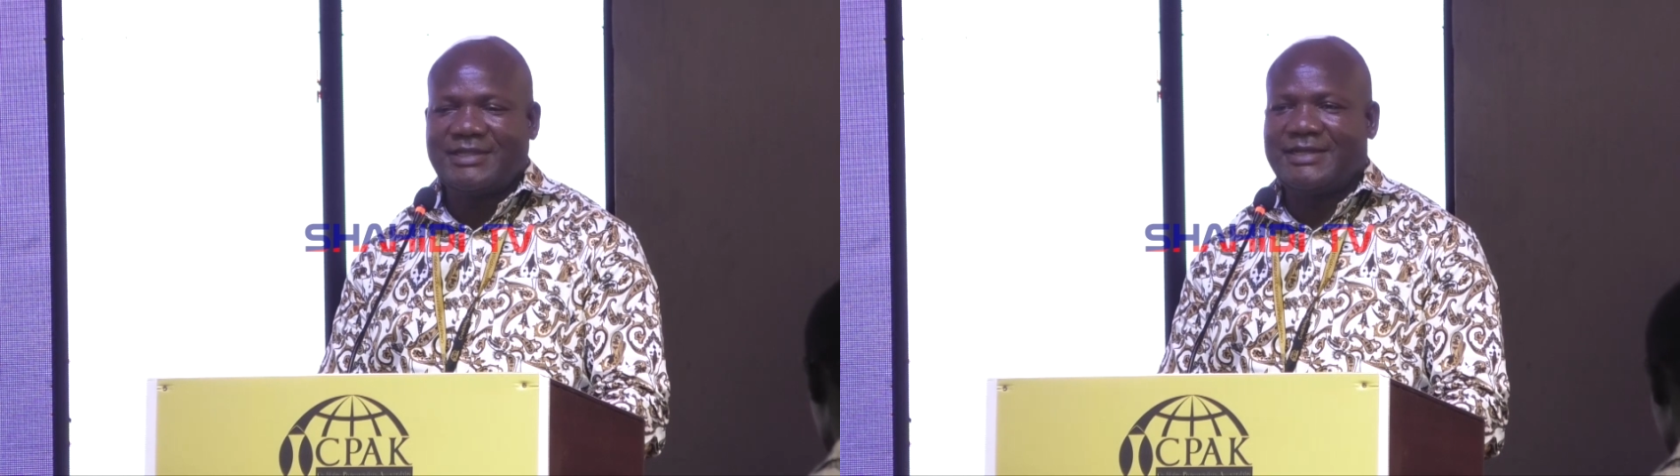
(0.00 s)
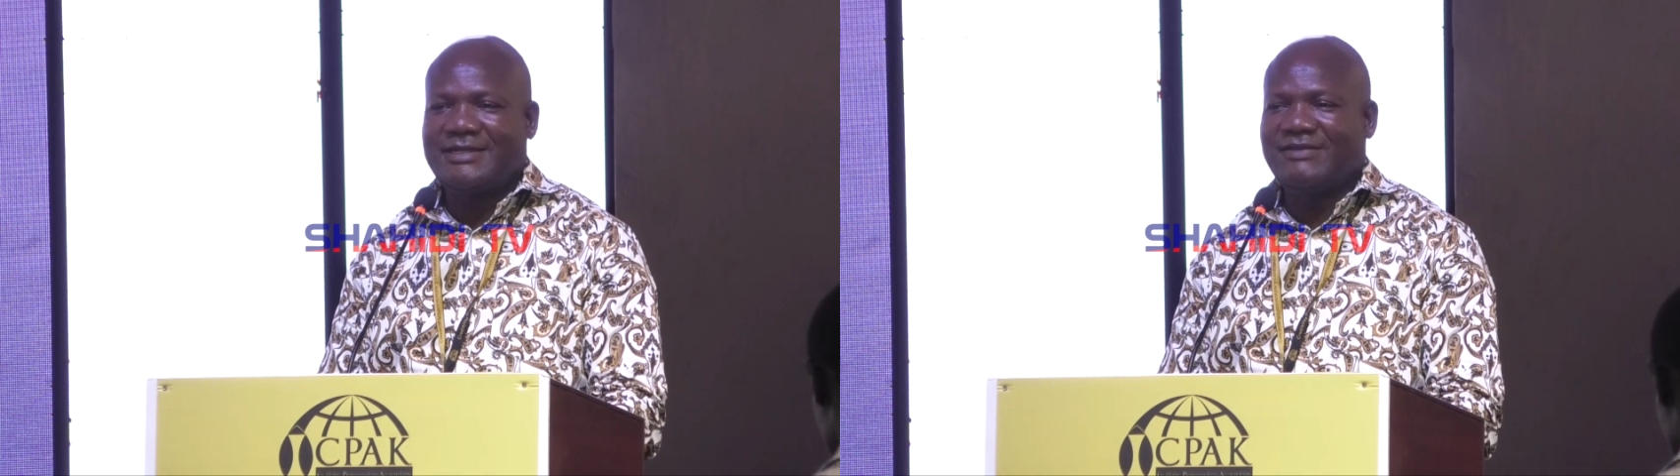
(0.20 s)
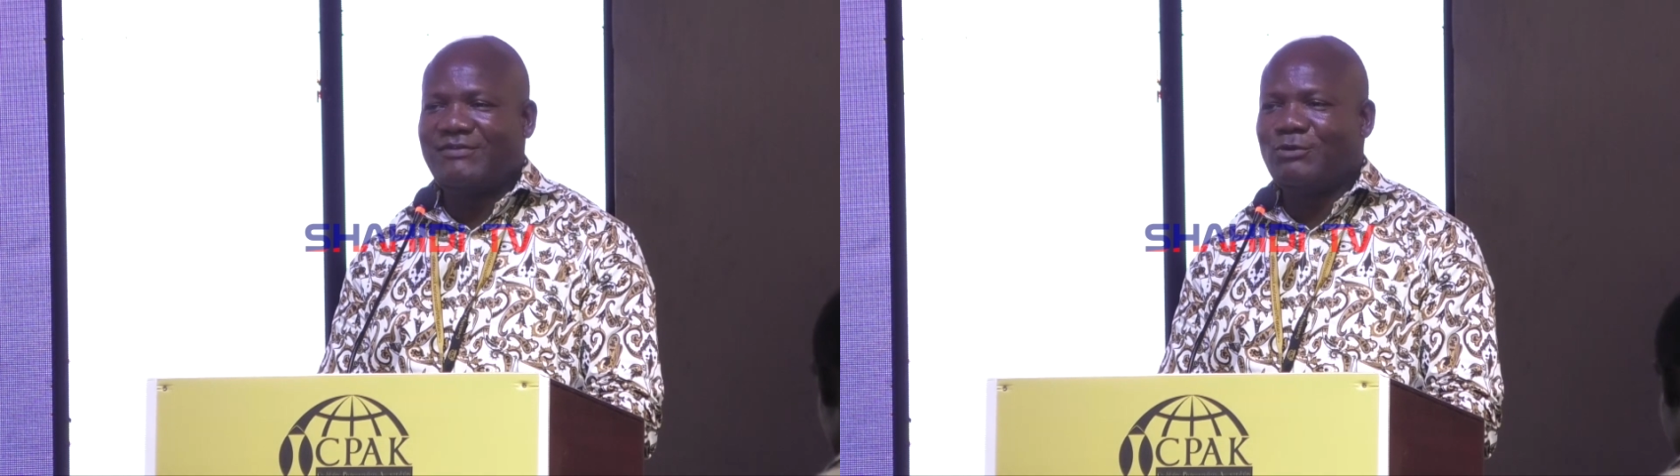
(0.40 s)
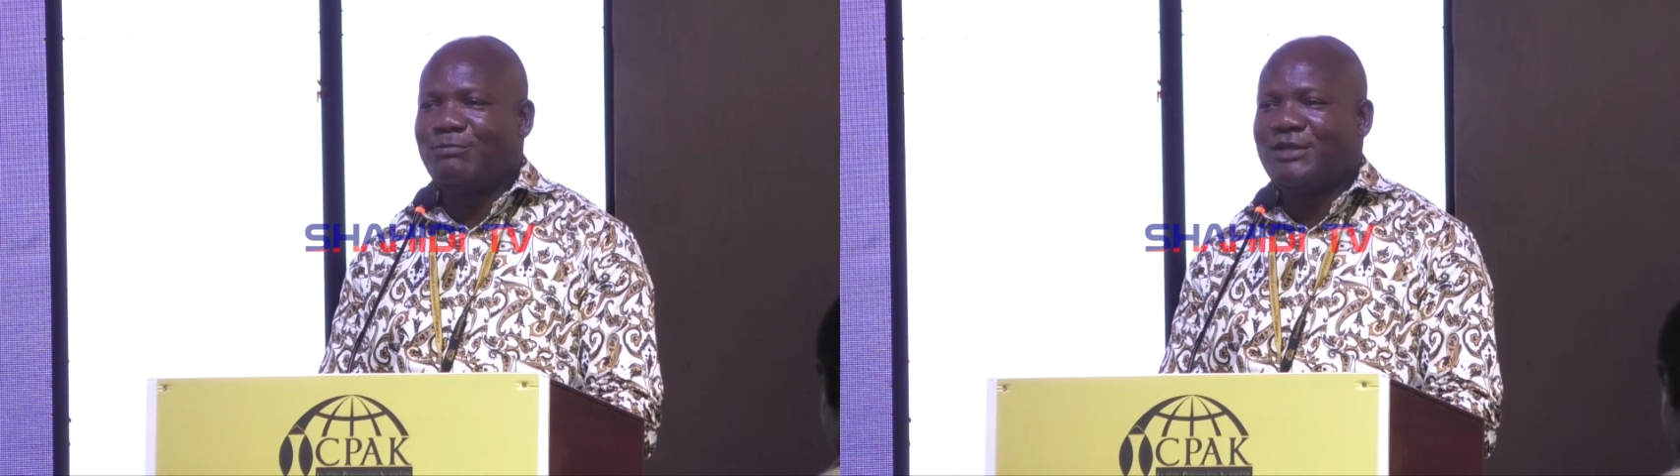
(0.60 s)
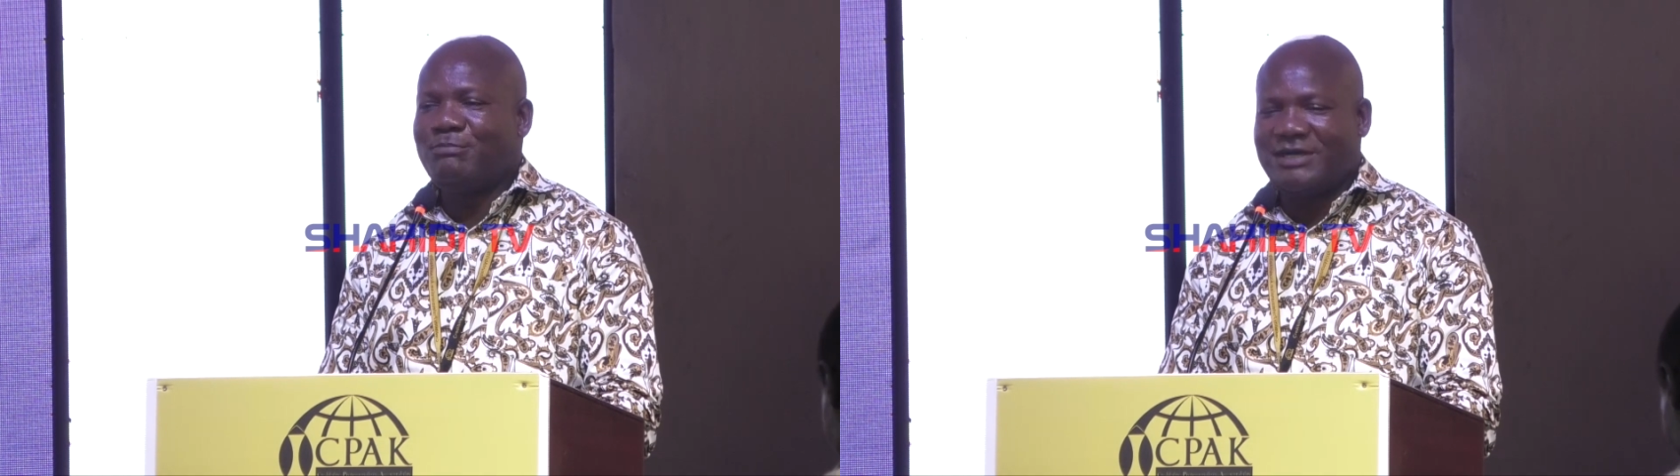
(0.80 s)
our uh,
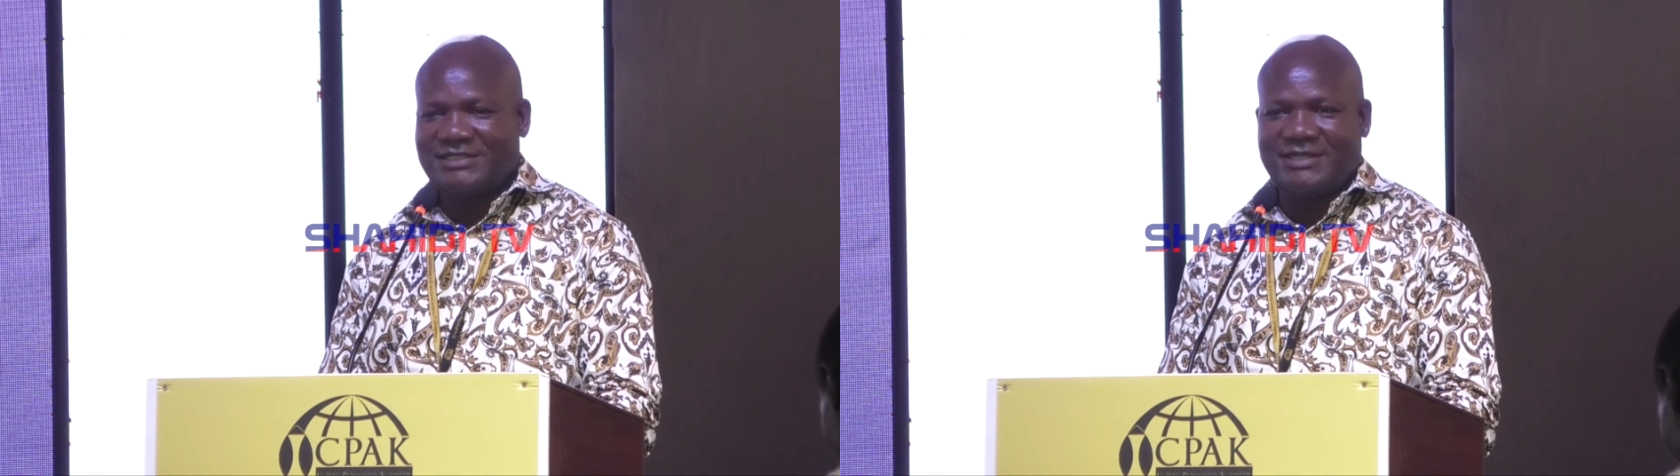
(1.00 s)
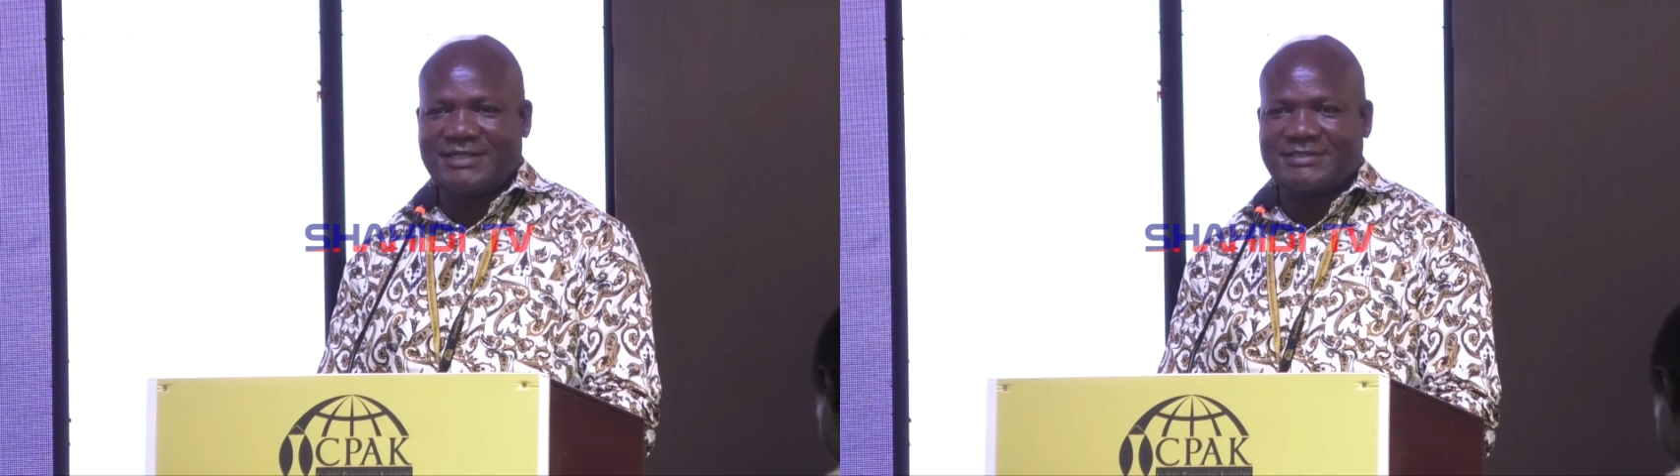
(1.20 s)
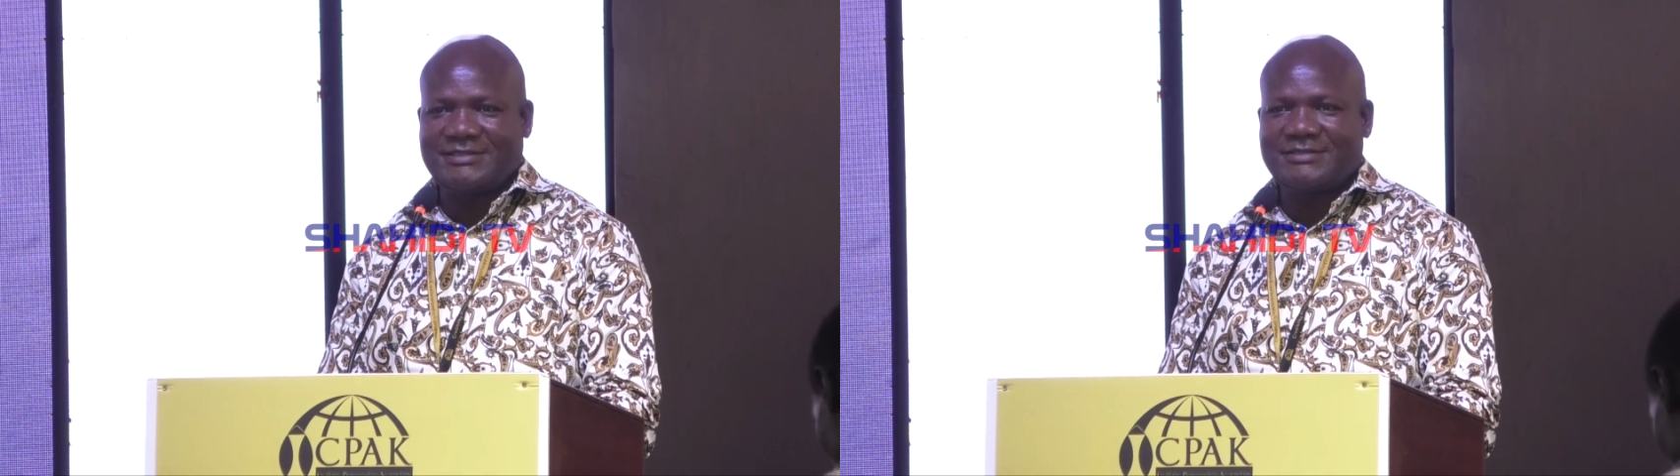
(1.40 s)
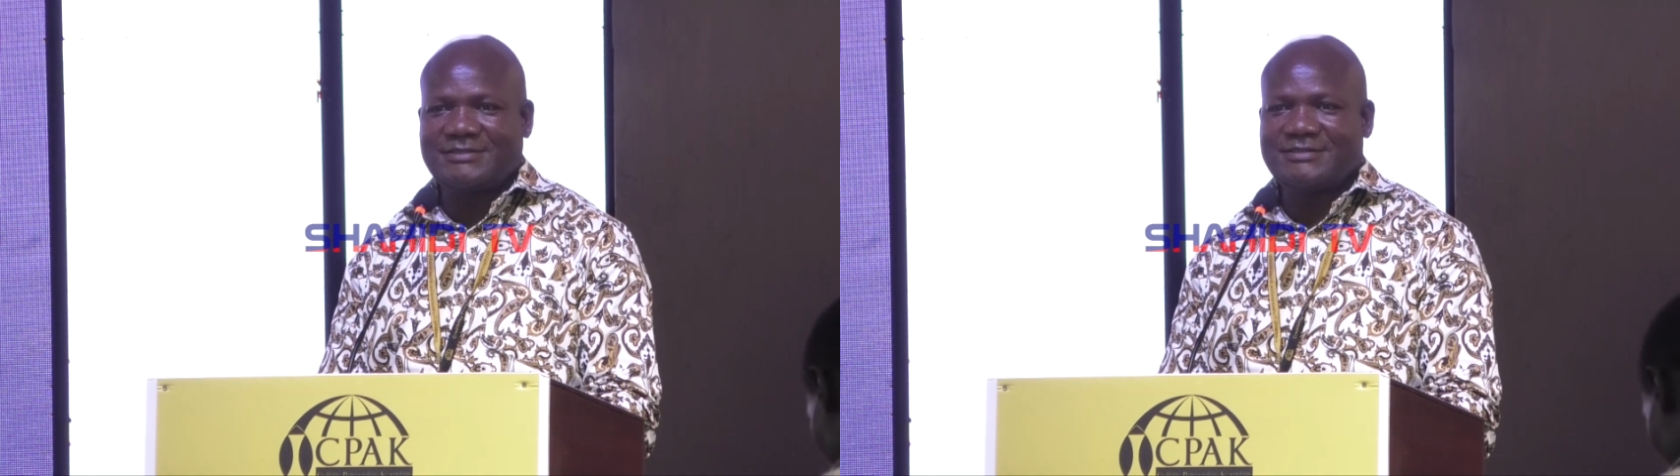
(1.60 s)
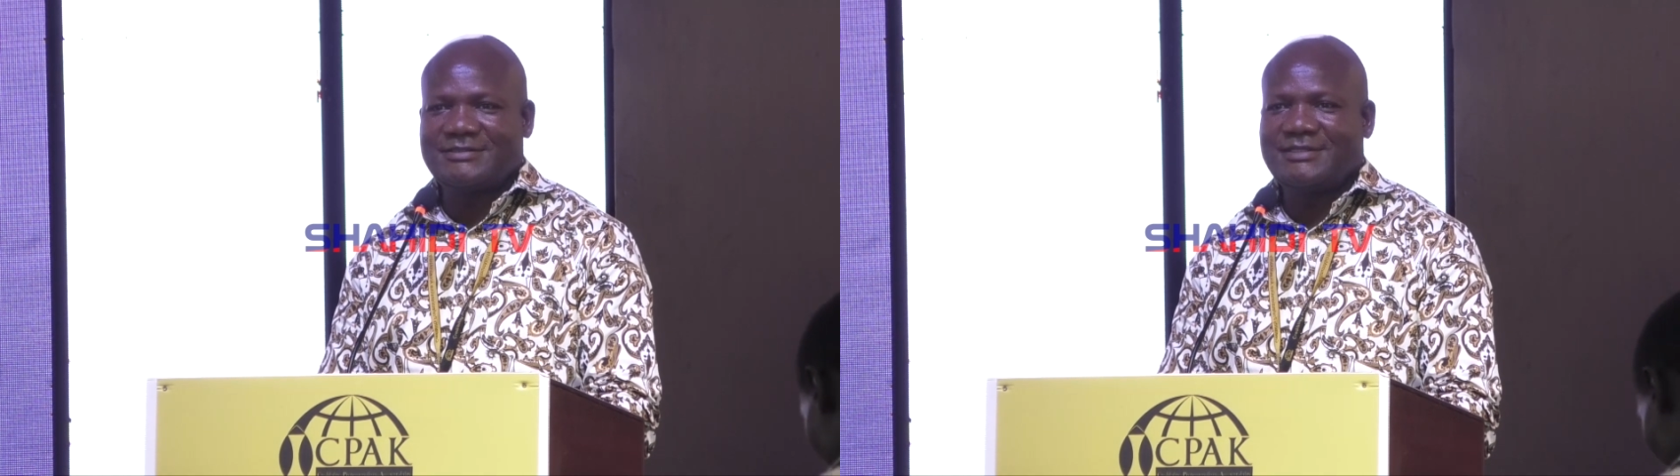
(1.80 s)
development partners